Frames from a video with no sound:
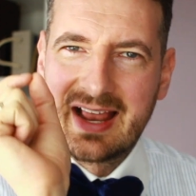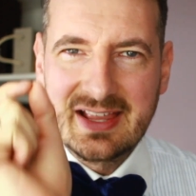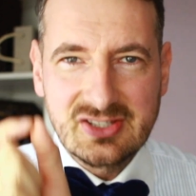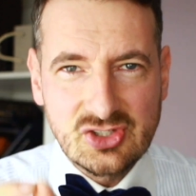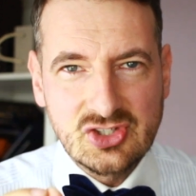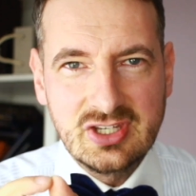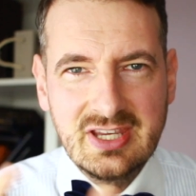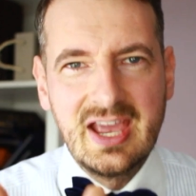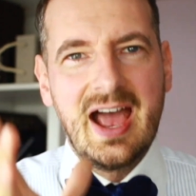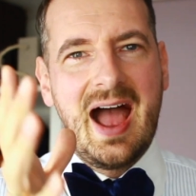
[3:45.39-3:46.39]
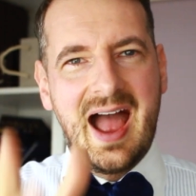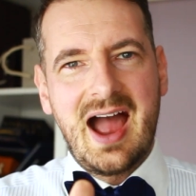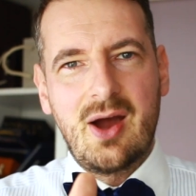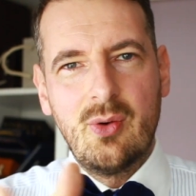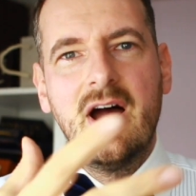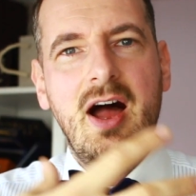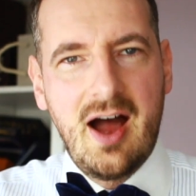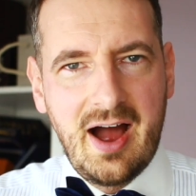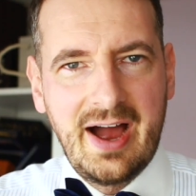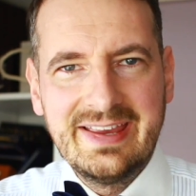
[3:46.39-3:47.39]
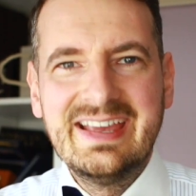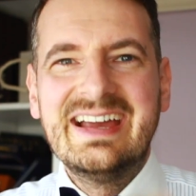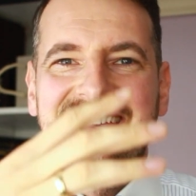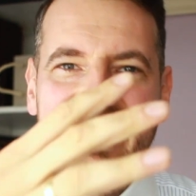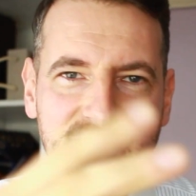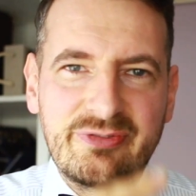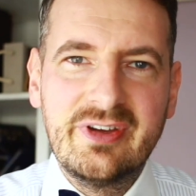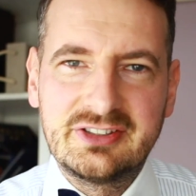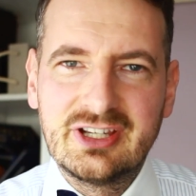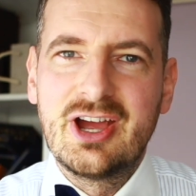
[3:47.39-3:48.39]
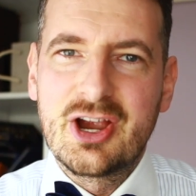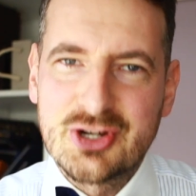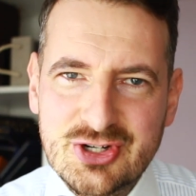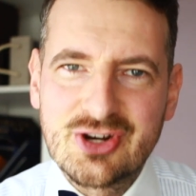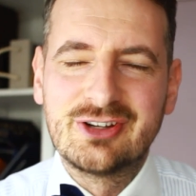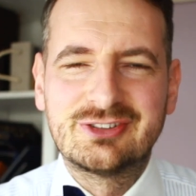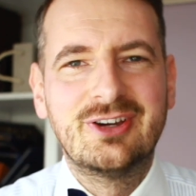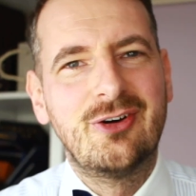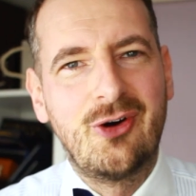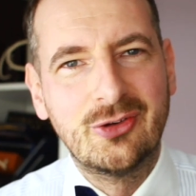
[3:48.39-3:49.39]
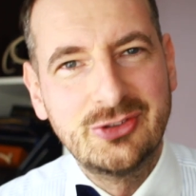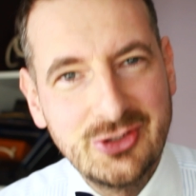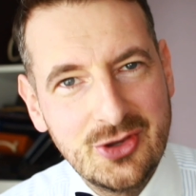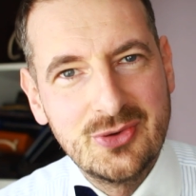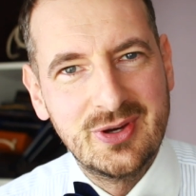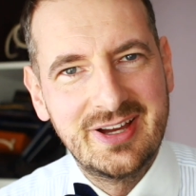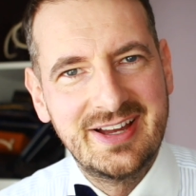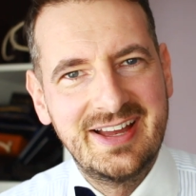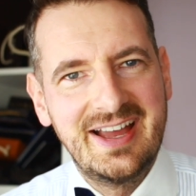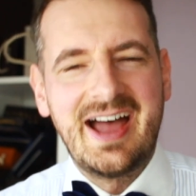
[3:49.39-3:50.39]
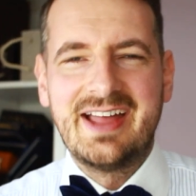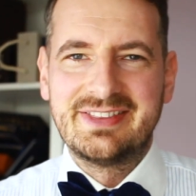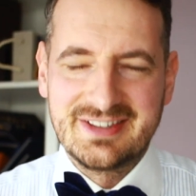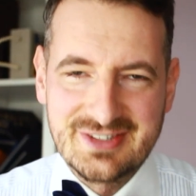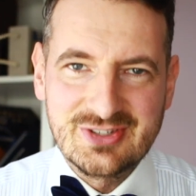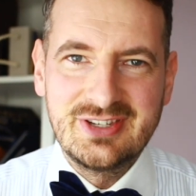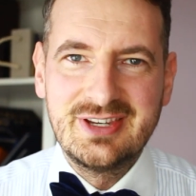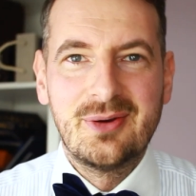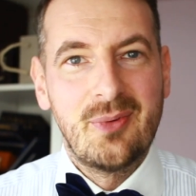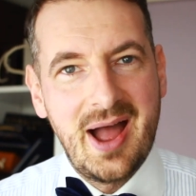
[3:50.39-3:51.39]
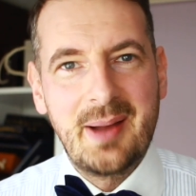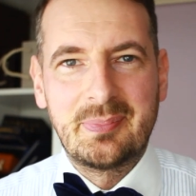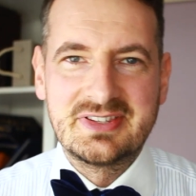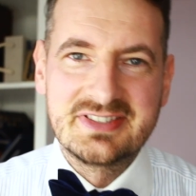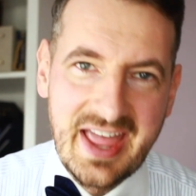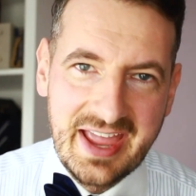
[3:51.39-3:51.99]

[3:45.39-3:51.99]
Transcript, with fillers: Let's see how I can fit a shirt on you and then see what happens